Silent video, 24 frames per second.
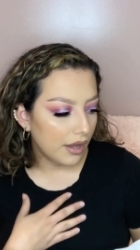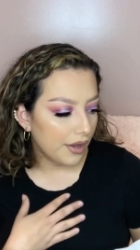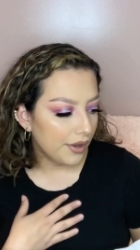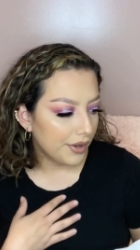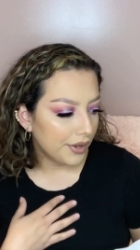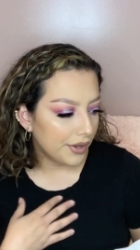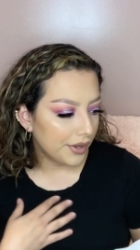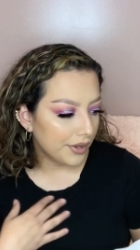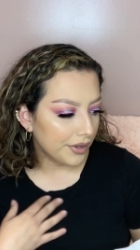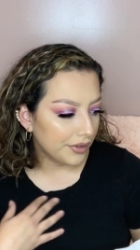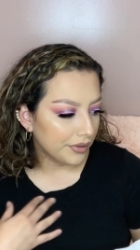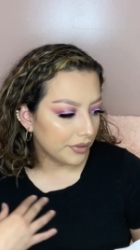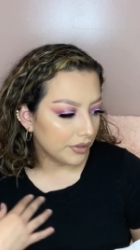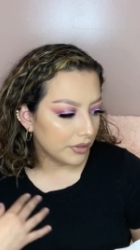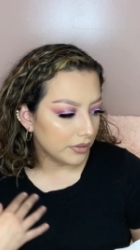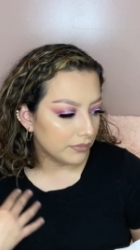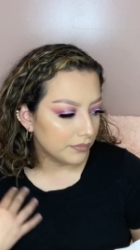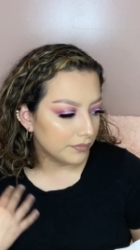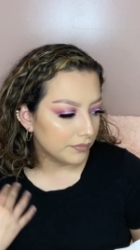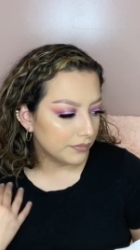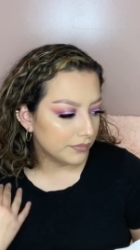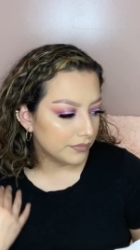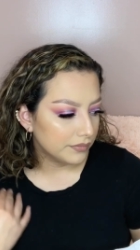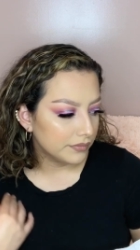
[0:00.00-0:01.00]

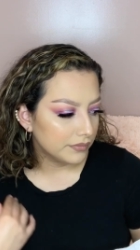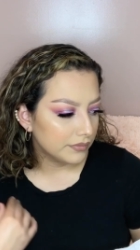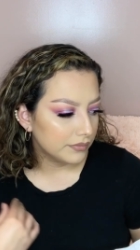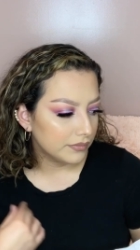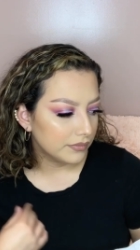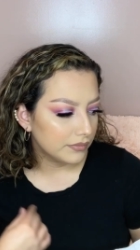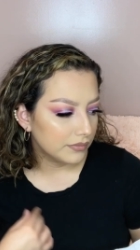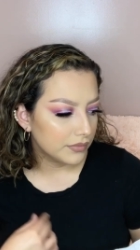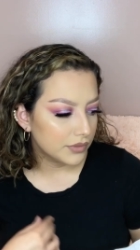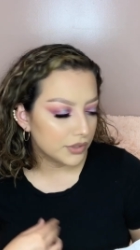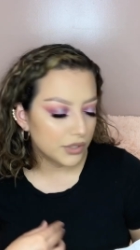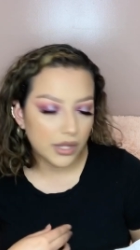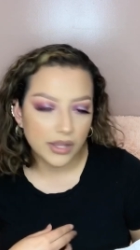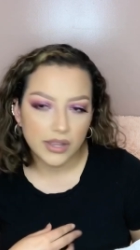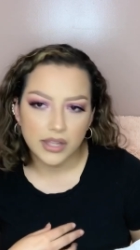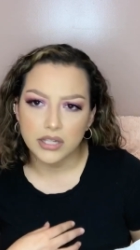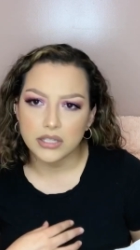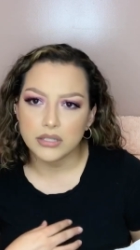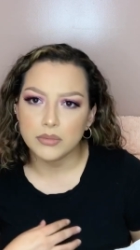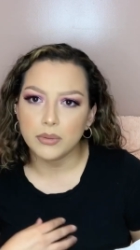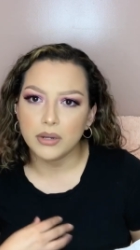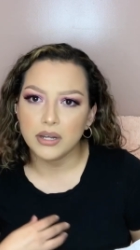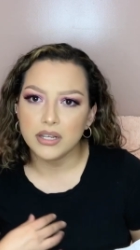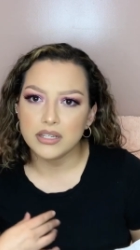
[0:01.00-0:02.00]
Um, so yeah,
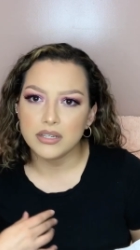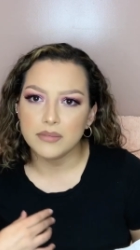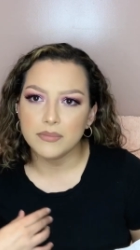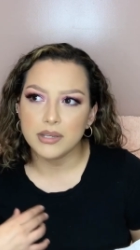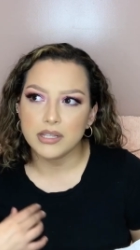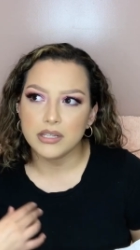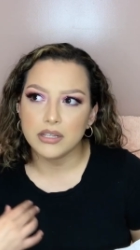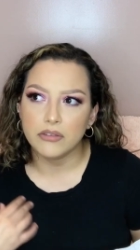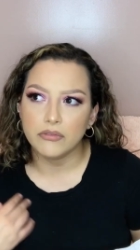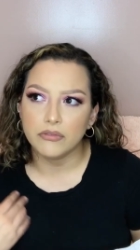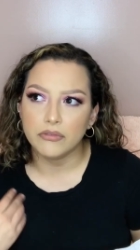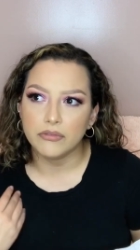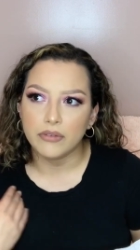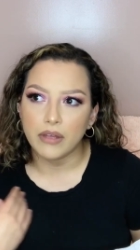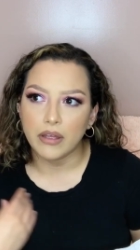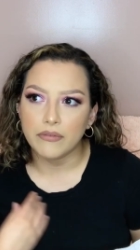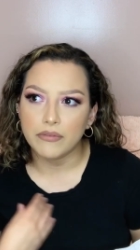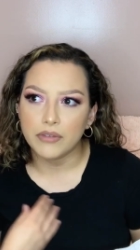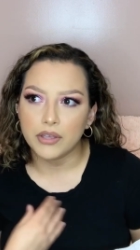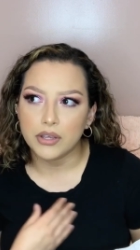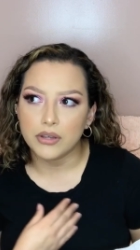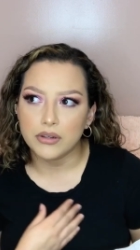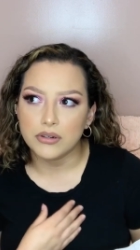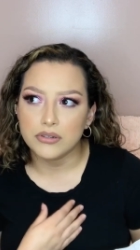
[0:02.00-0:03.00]
that's where I see myself in
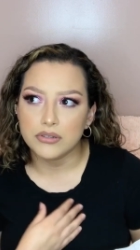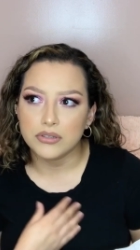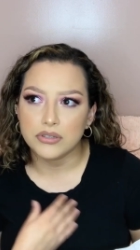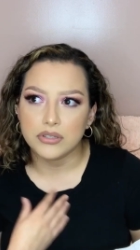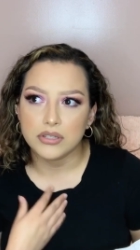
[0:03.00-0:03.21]
five years.